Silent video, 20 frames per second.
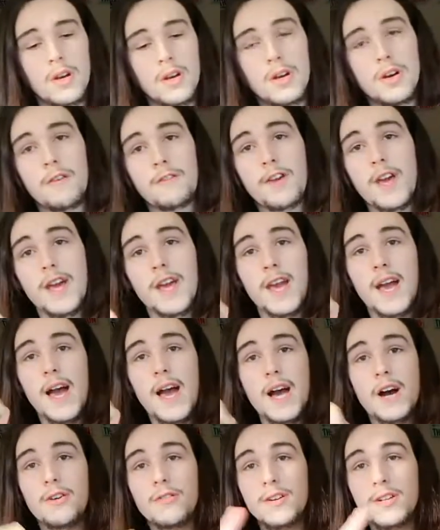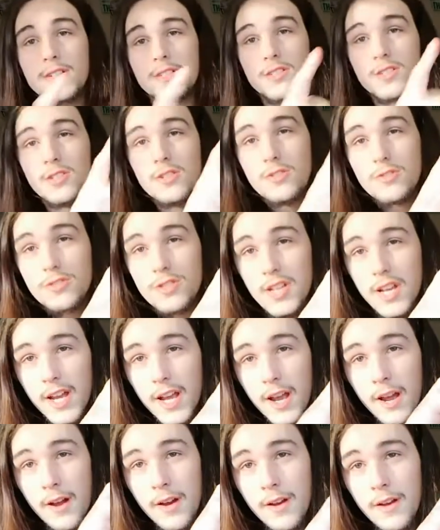of getting it out is
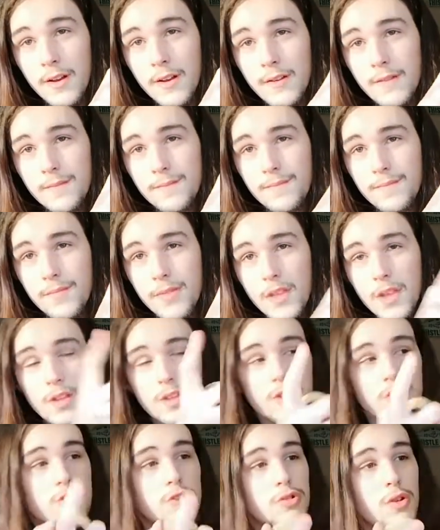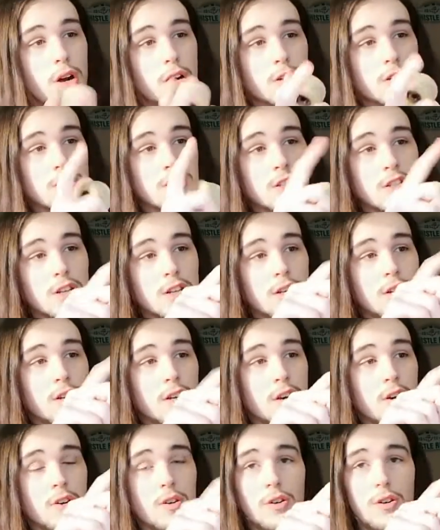using the trucks
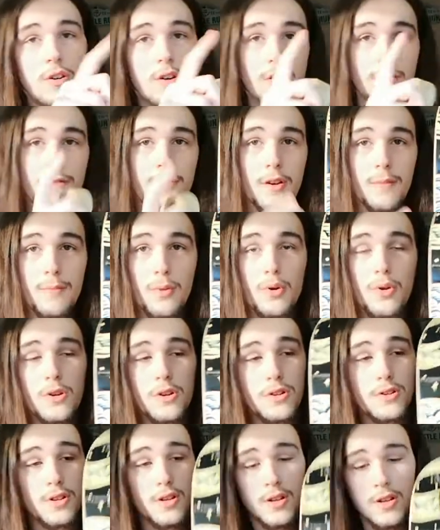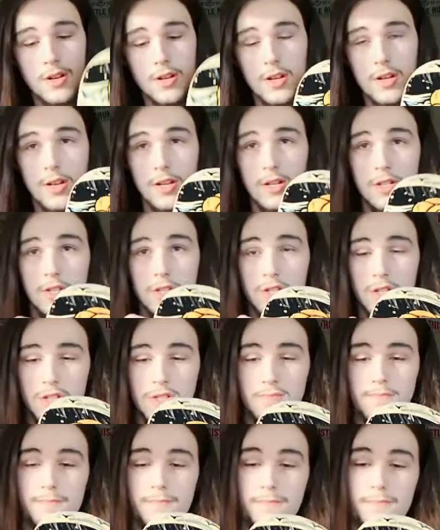off your board.
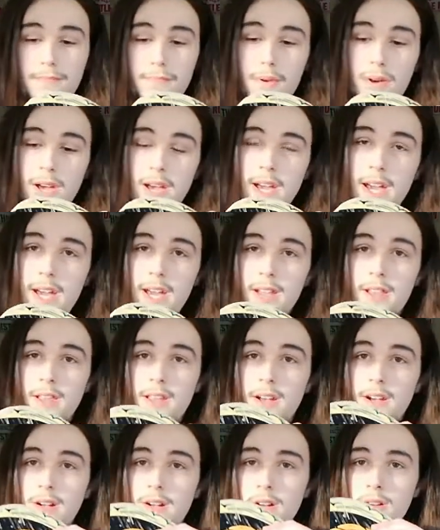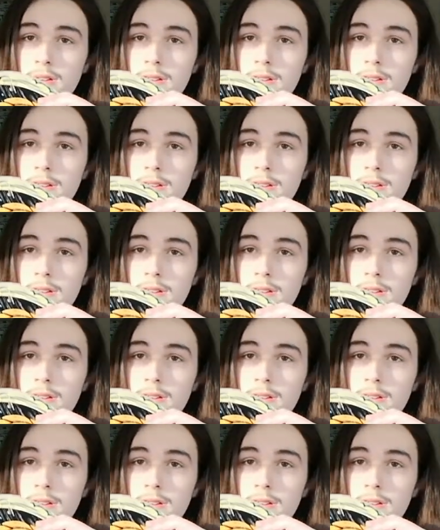Just put it in there